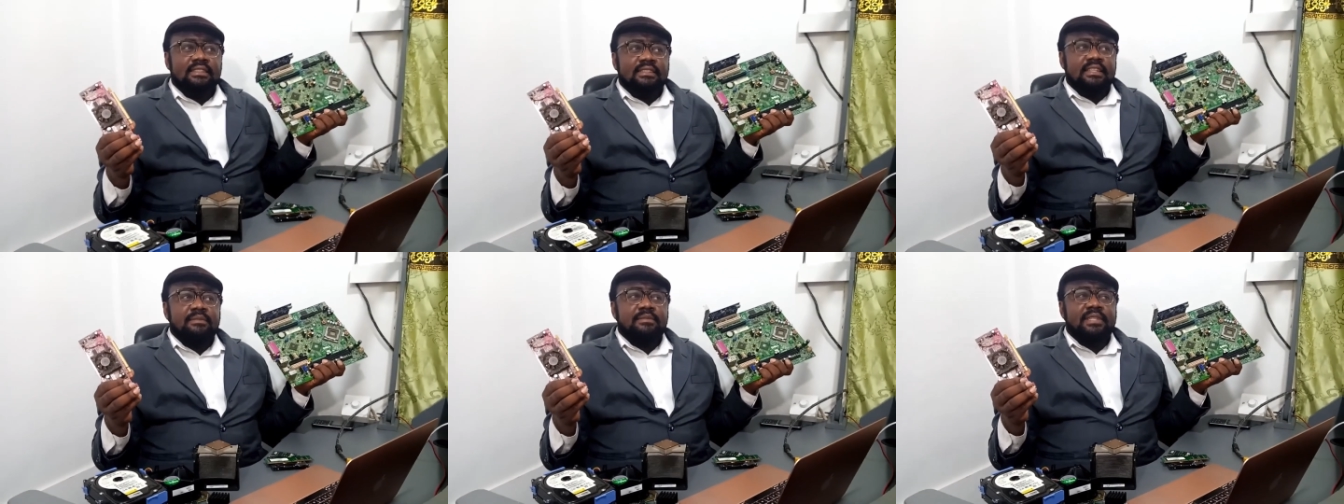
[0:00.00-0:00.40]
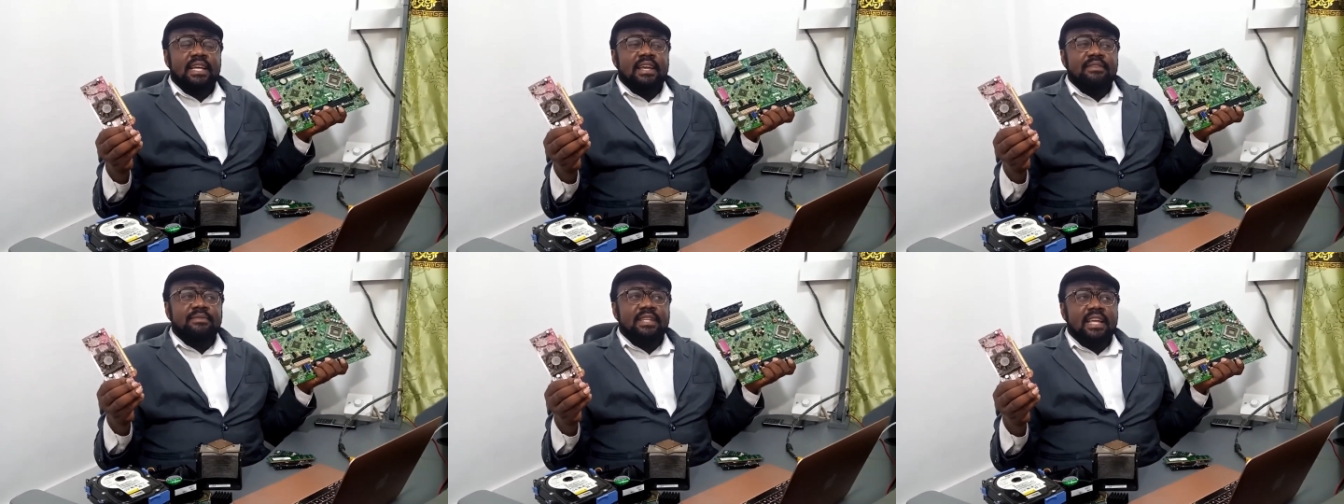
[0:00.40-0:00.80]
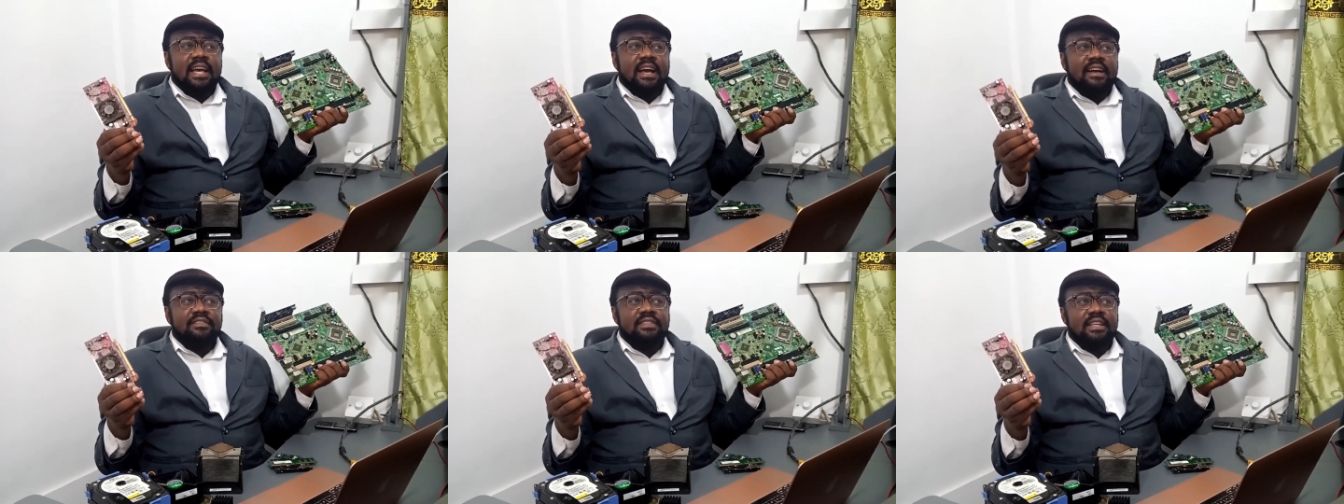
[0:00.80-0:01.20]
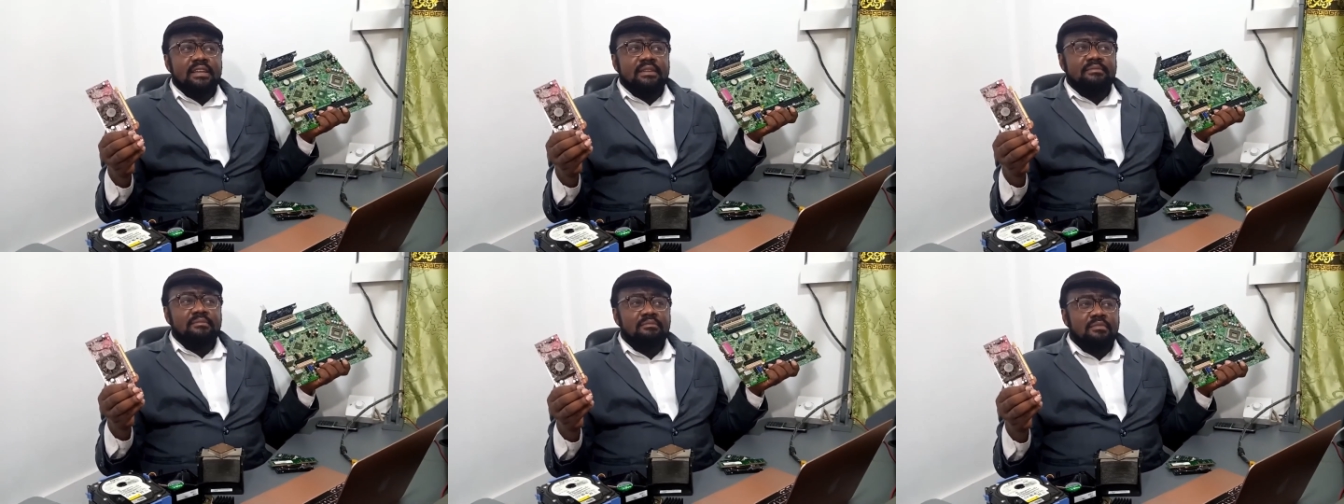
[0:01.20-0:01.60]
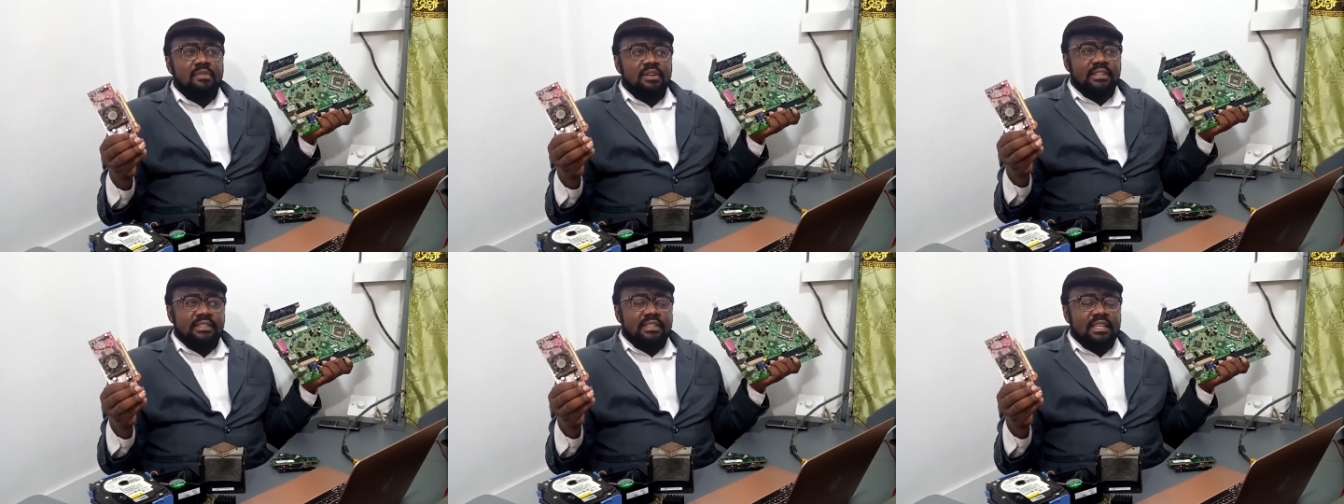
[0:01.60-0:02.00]
sometimes they have some
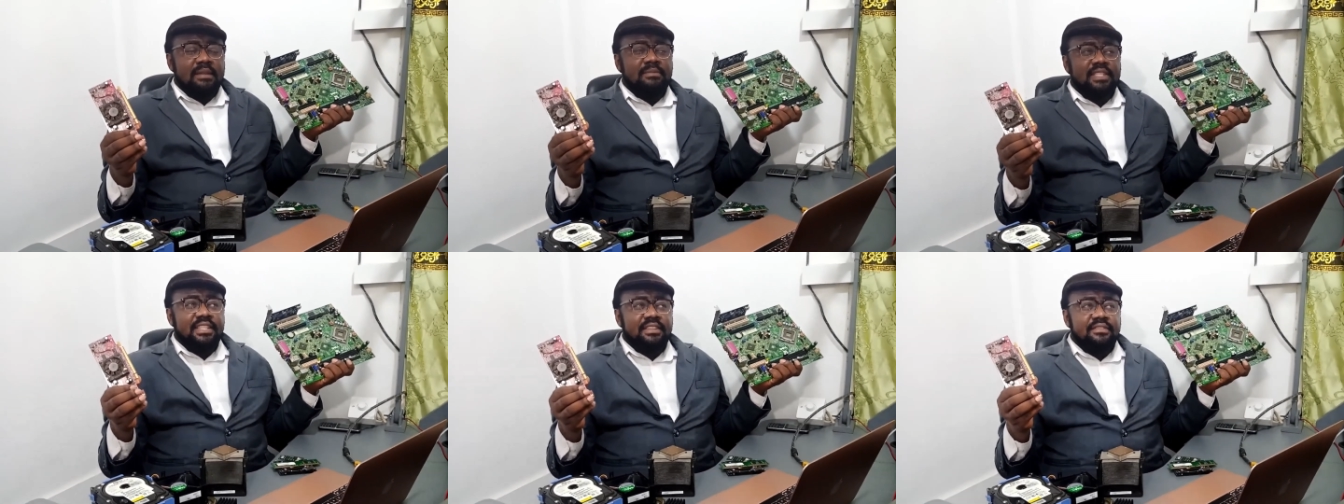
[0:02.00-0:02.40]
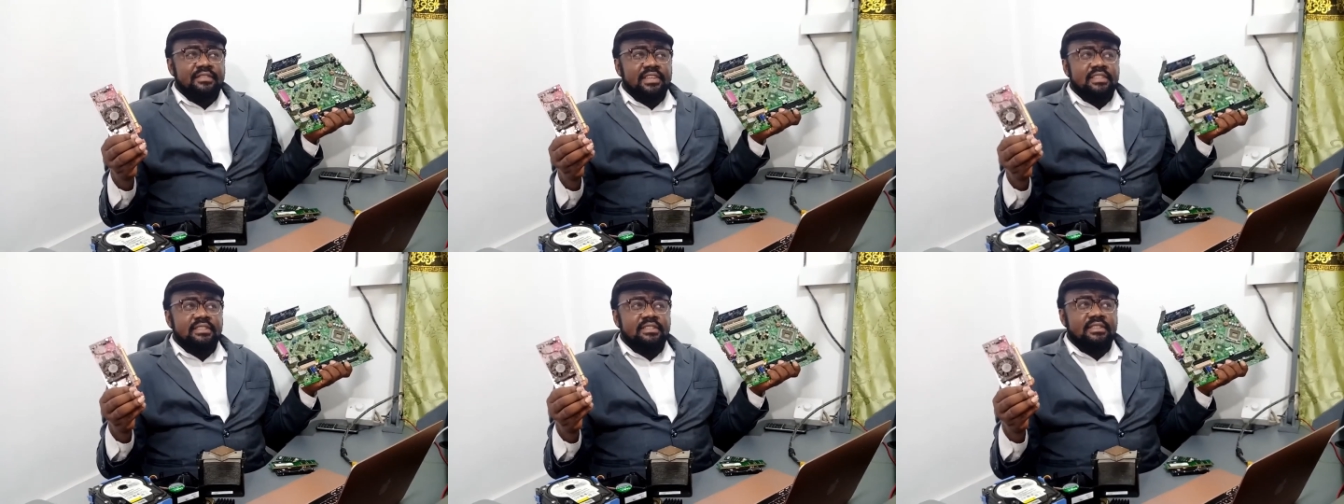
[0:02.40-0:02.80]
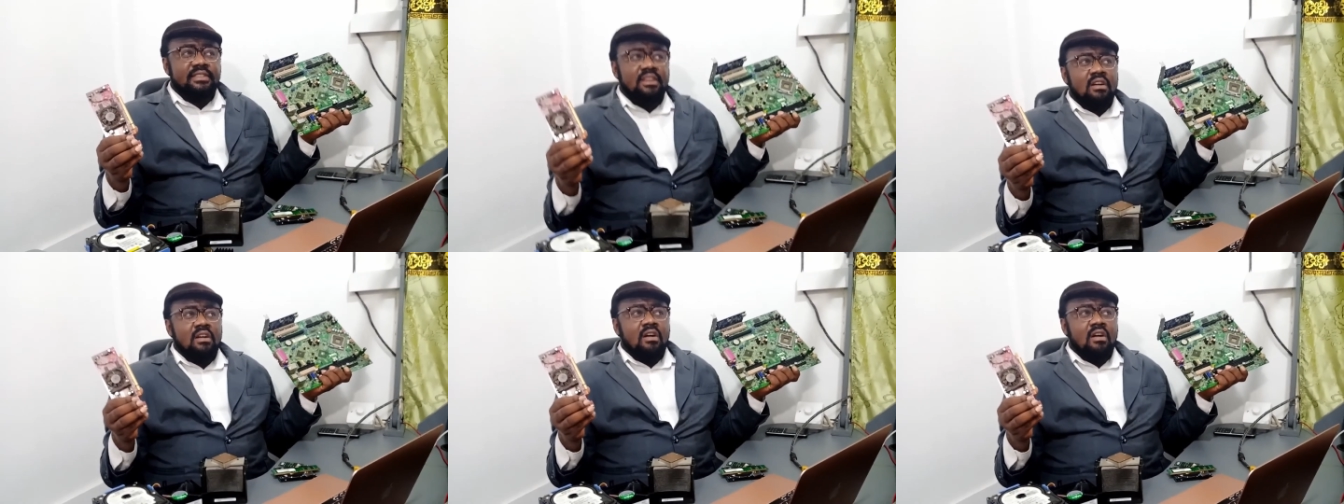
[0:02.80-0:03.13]
TVs